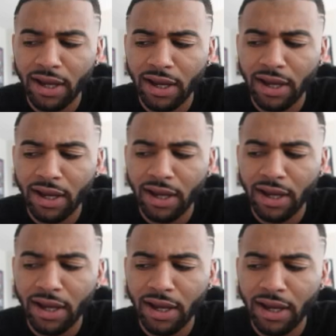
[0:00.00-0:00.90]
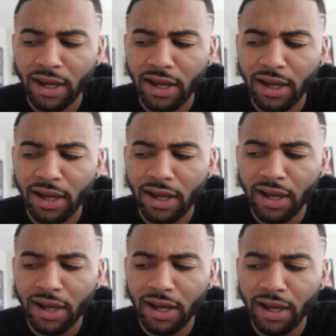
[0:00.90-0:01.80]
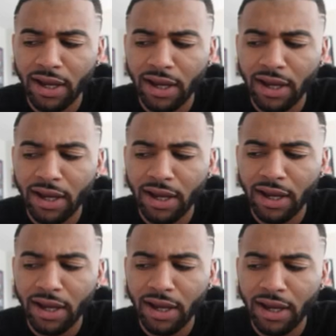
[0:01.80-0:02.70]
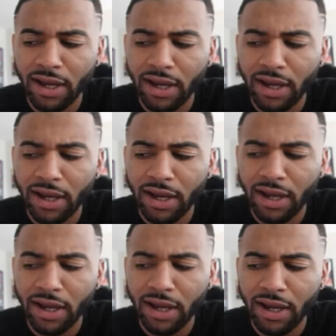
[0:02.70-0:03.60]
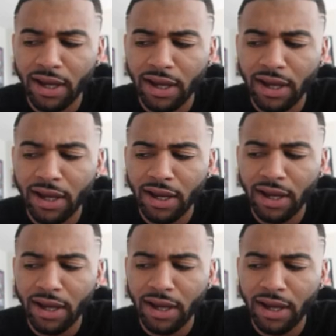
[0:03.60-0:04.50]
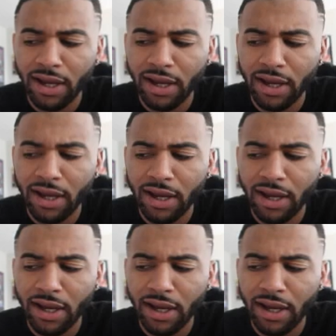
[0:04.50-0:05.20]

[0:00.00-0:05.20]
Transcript: (not speaking)